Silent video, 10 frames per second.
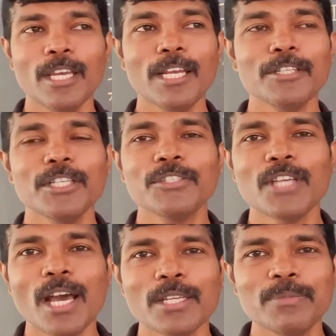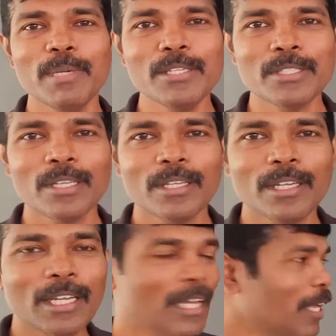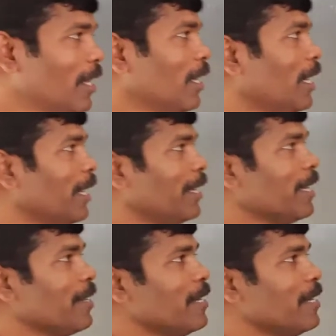Electric charge means here